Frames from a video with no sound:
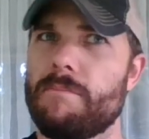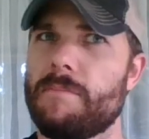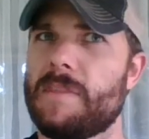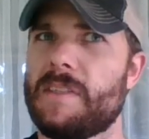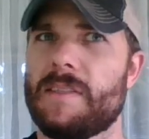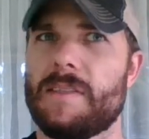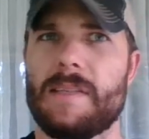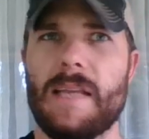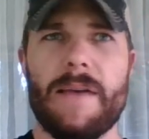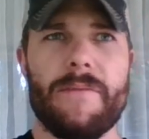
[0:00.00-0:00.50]

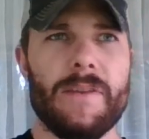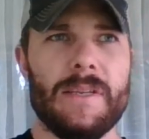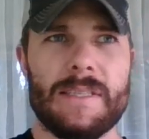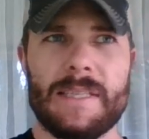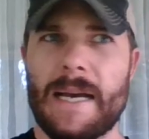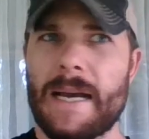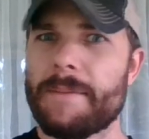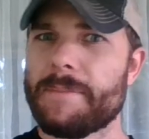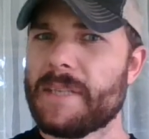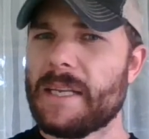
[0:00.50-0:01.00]
seven
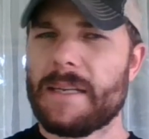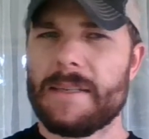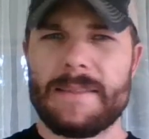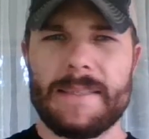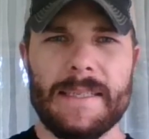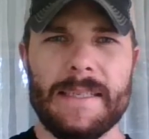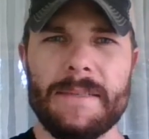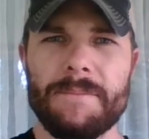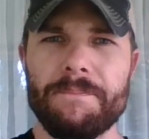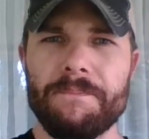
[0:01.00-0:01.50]
times out of
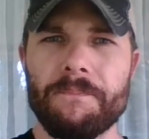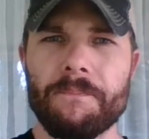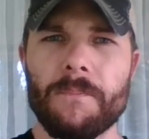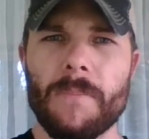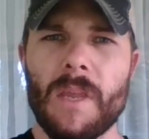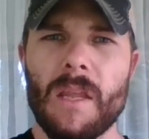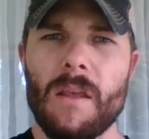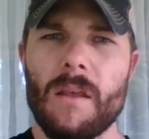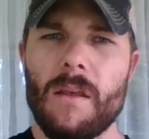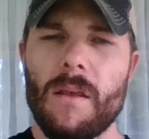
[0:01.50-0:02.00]
ten.
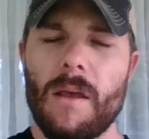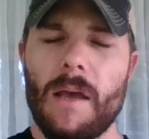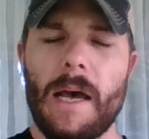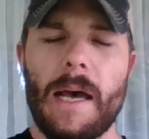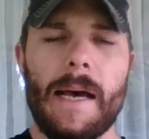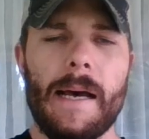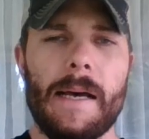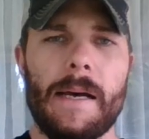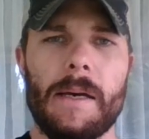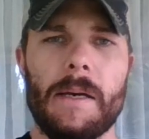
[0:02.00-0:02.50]

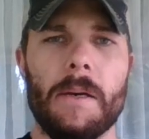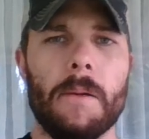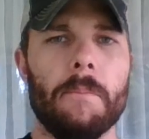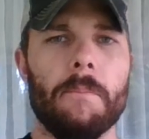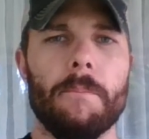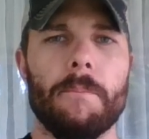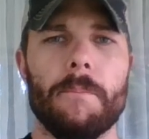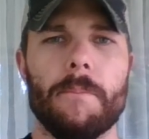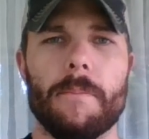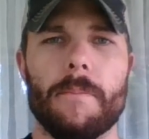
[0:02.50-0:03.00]

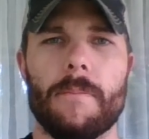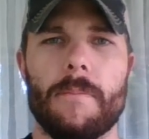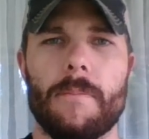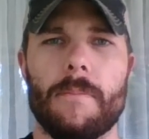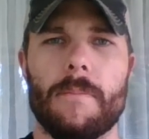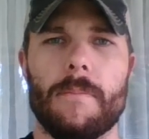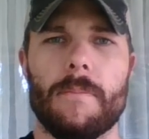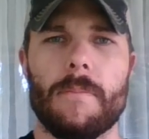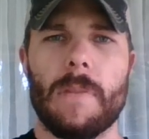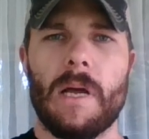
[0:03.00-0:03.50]
Um,
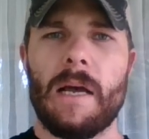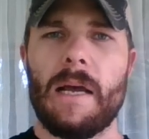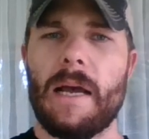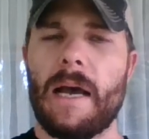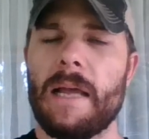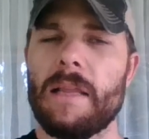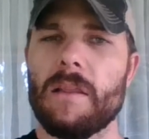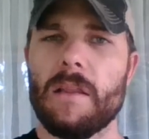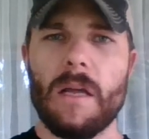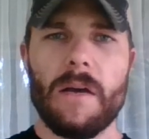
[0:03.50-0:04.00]
I,
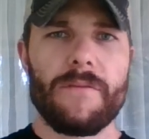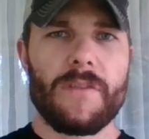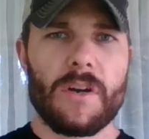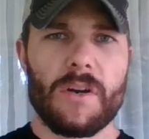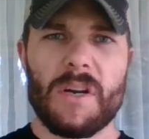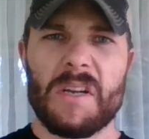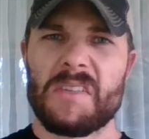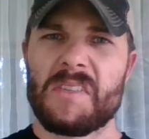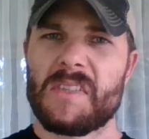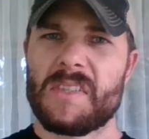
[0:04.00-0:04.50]
I, love
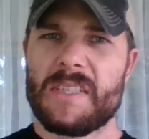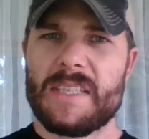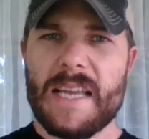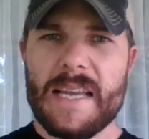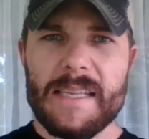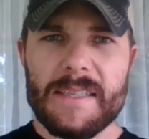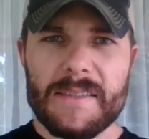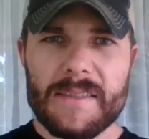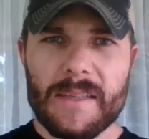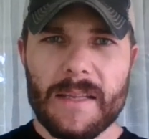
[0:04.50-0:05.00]
their
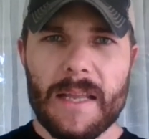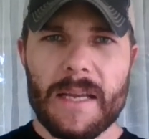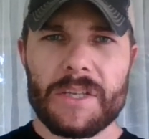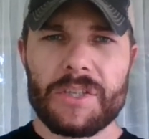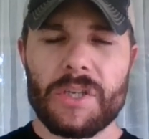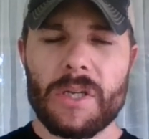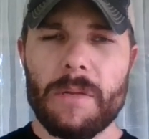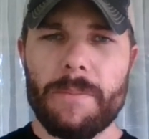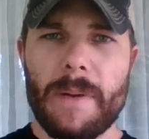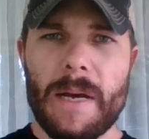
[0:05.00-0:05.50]
estate
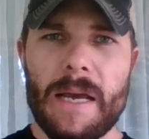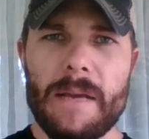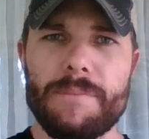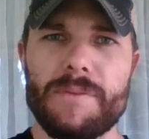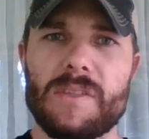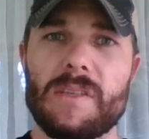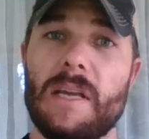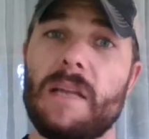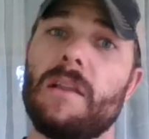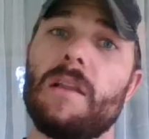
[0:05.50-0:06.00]
selection of
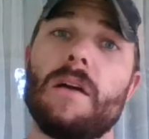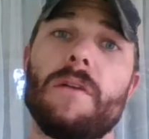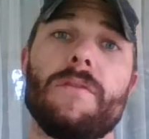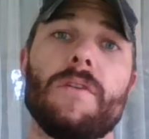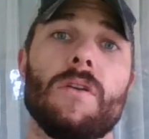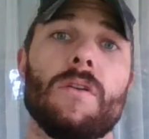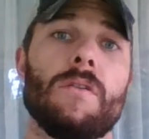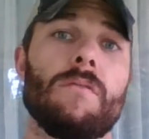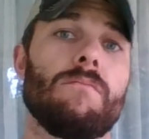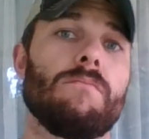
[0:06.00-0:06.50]
pipes. I love
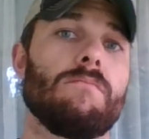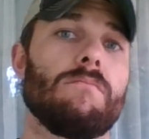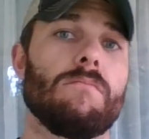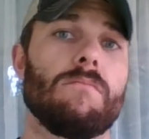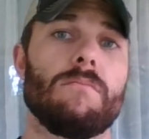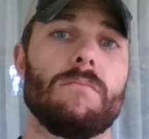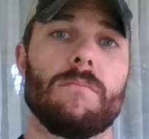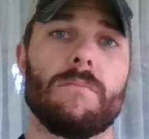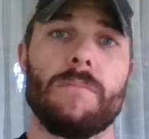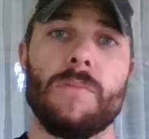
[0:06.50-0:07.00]
their
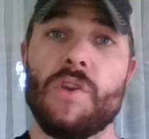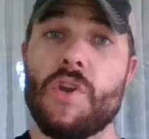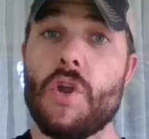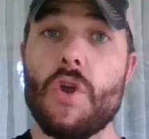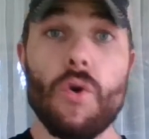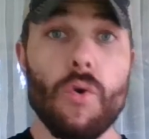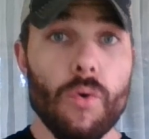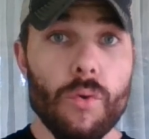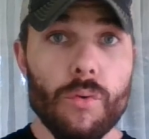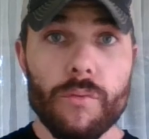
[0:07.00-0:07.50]

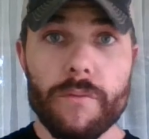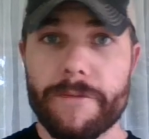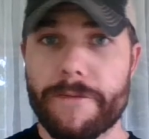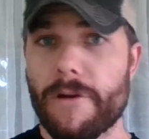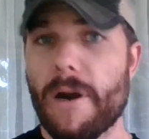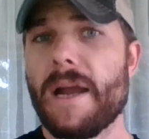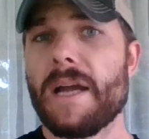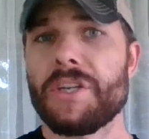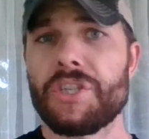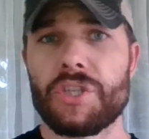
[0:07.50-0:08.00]
new,
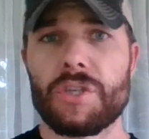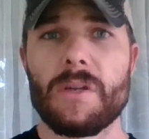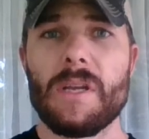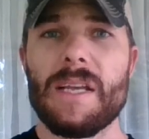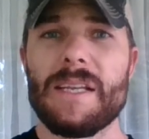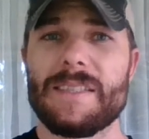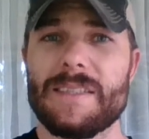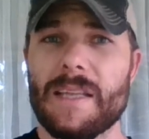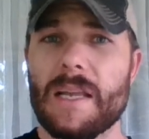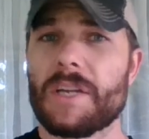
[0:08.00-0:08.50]
fresh
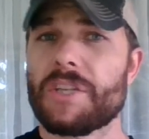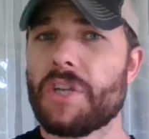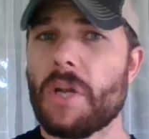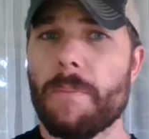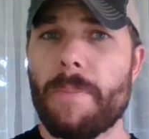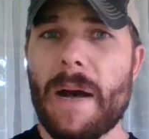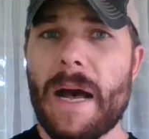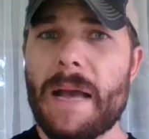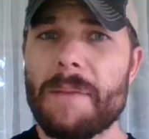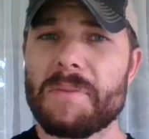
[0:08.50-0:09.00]
selection of
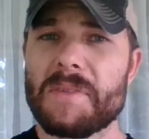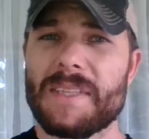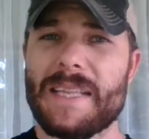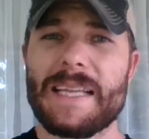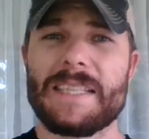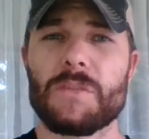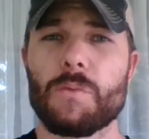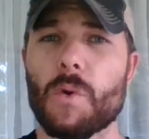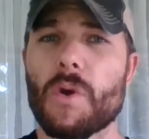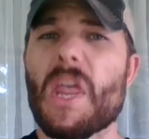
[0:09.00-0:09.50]
pipes.
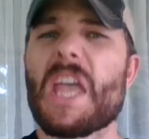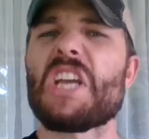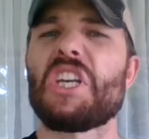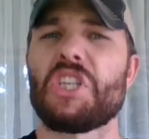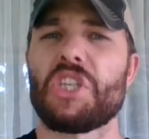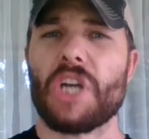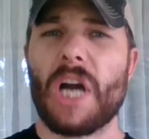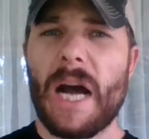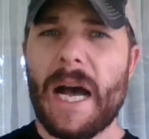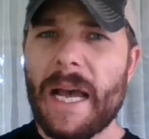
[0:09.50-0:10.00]
That's where they
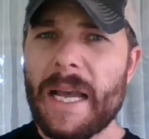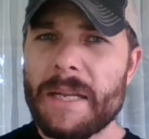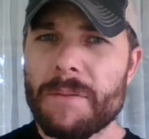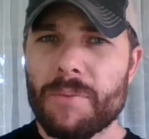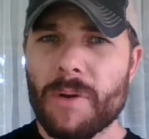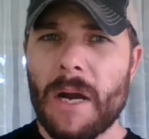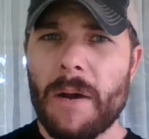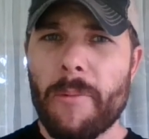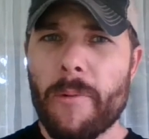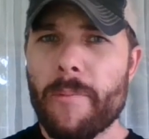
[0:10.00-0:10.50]
shine,
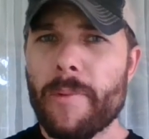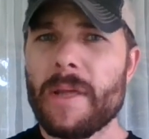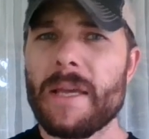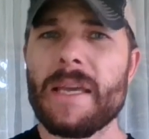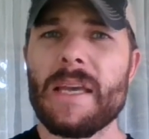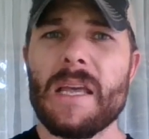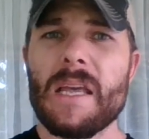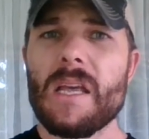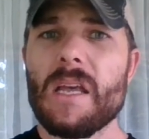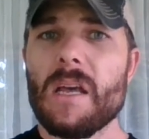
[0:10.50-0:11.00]

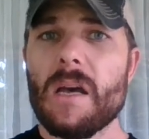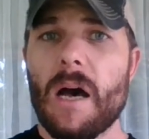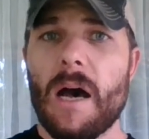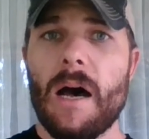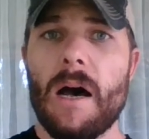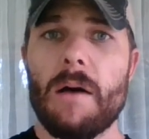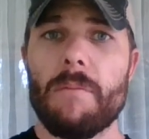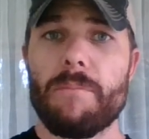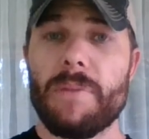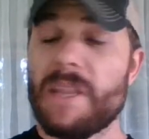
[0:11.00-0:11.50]
probably.
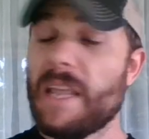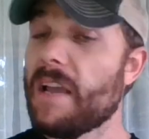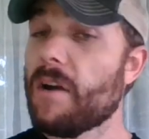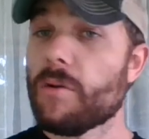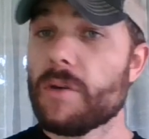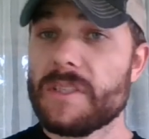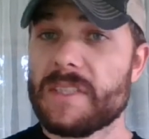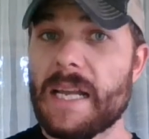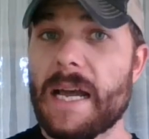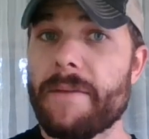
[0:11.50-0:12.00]
Uh, but they
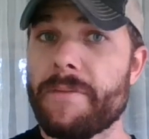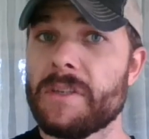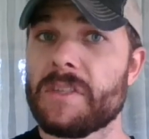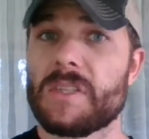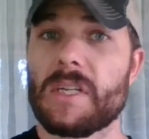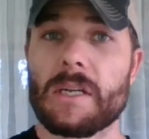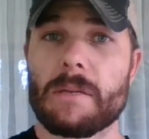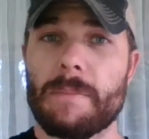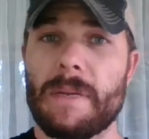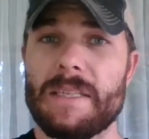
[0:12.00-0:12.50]
always have in
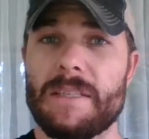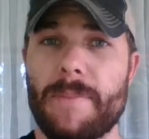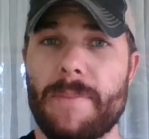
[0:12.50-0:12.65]
stock my